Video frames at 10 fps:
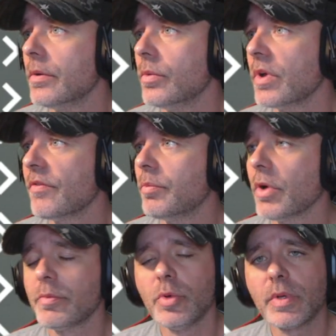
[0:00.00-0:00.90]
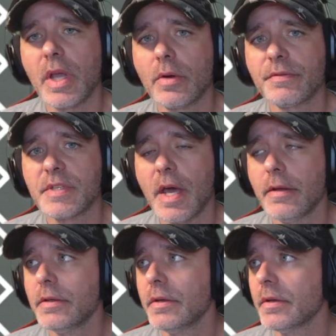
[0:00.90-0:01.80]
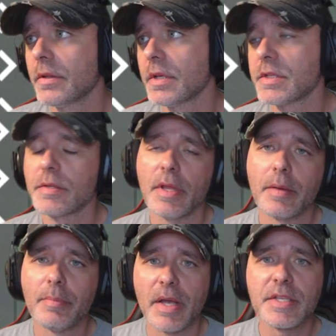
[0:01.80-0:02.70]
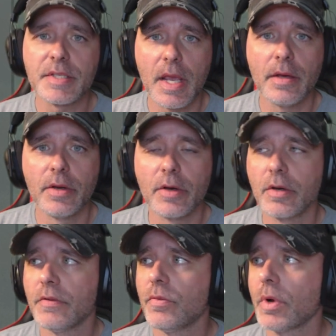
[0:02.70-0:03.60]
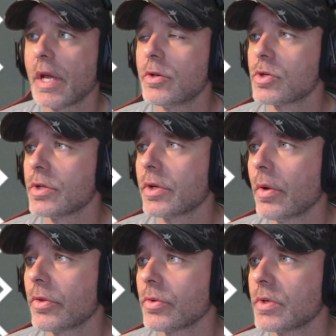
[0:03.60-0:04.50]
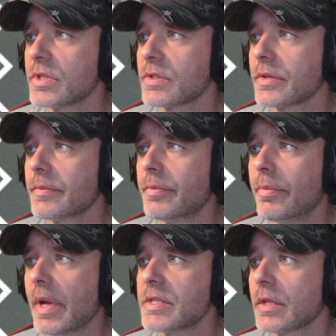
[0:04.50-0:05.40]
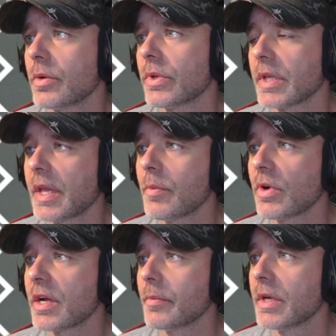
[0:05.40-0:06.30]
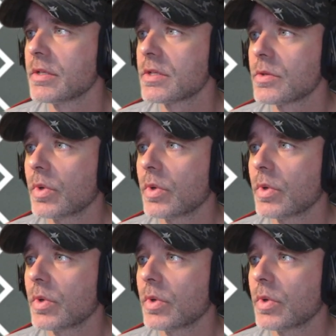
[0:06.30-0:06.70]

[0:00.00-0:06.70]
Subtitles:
We have blood moon count of 10. This is like my standard of what I usually go through. It's basically what the game recommends.